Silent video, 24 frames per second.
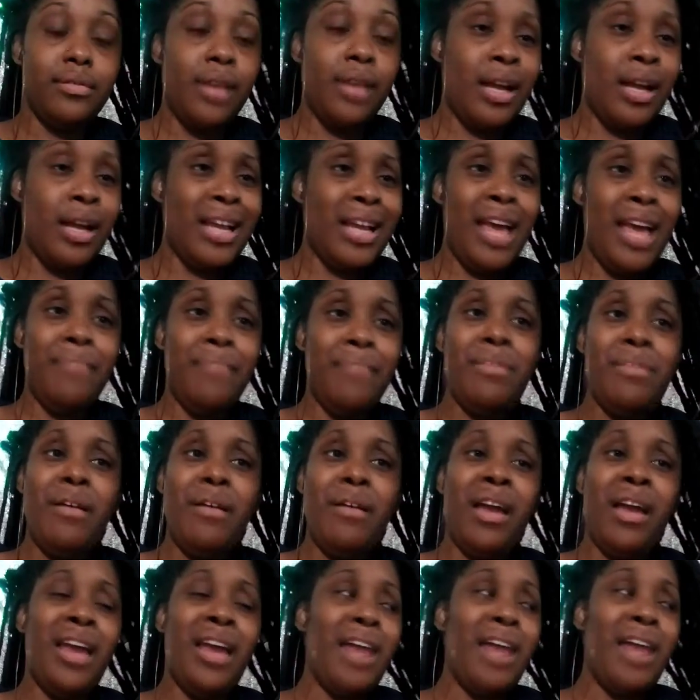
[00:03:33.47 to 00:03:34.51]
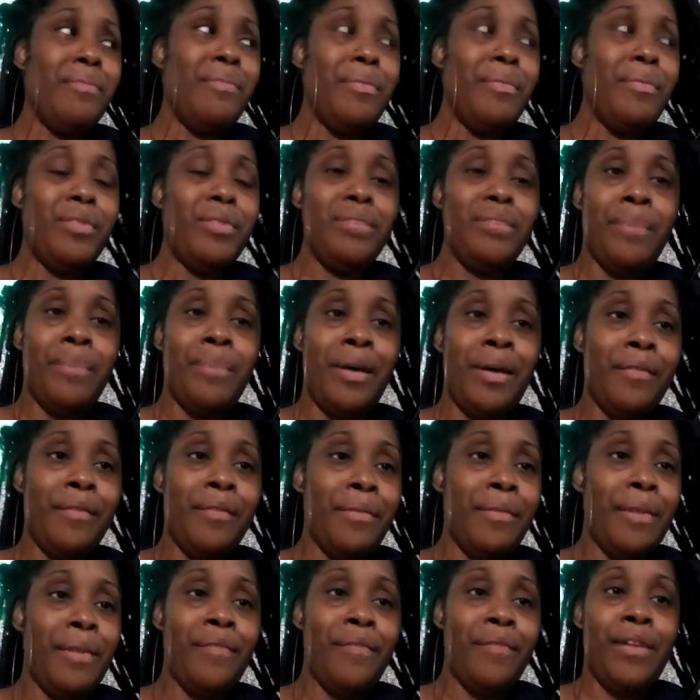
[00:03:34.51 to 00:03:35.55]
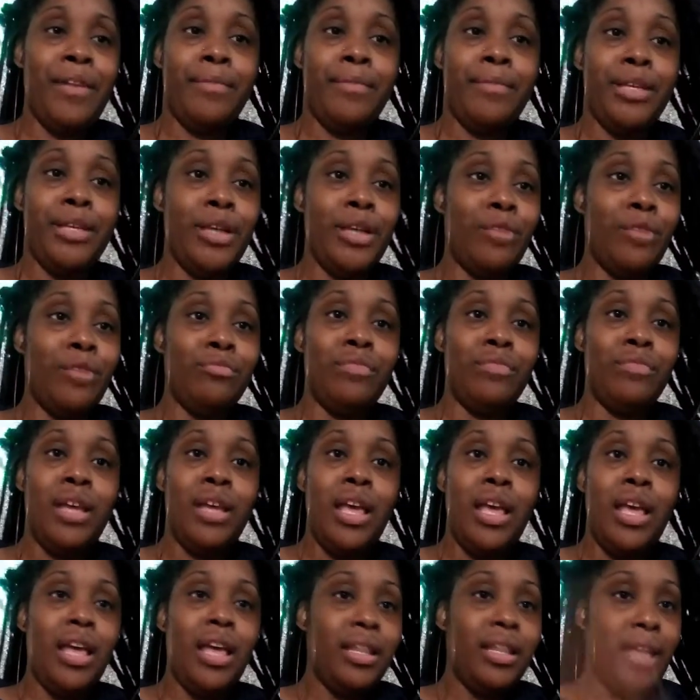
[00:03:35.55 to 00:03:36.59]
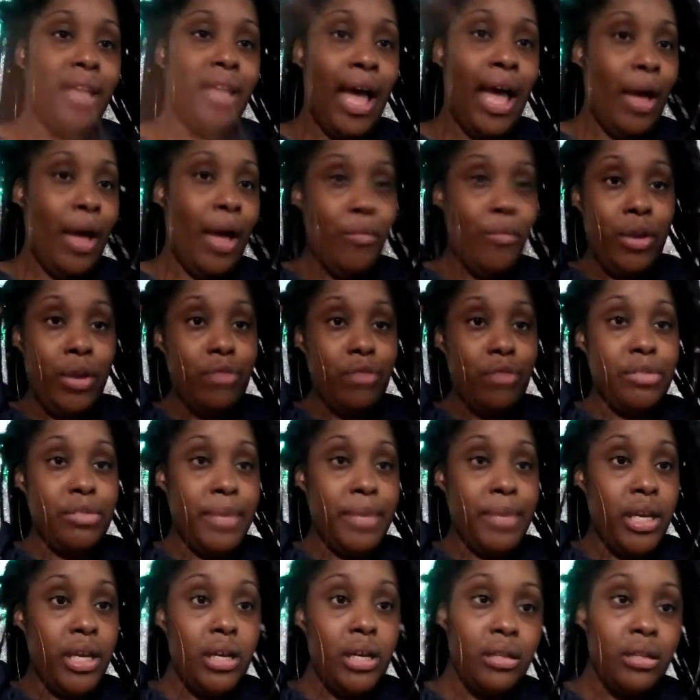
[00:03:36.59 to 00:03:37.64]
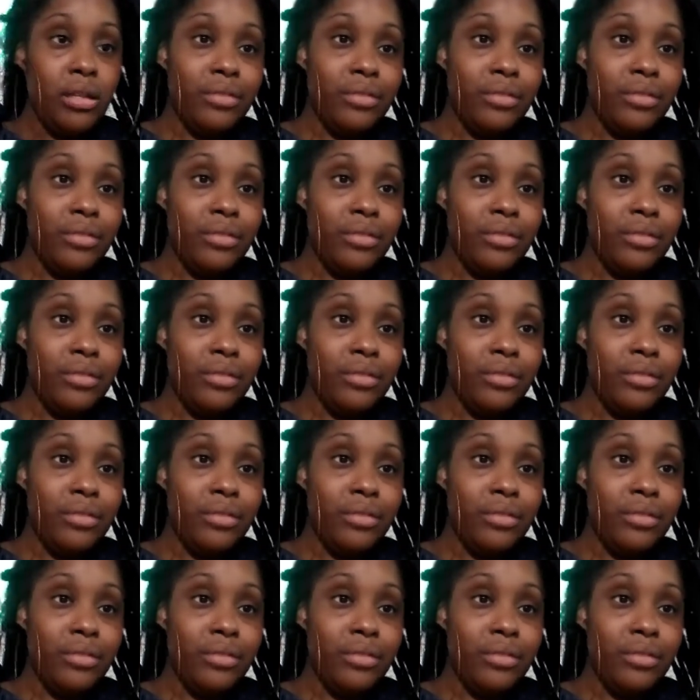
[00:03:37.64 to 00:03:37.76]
A lot of people, a lot of people in my, in my family don't. We don't speak.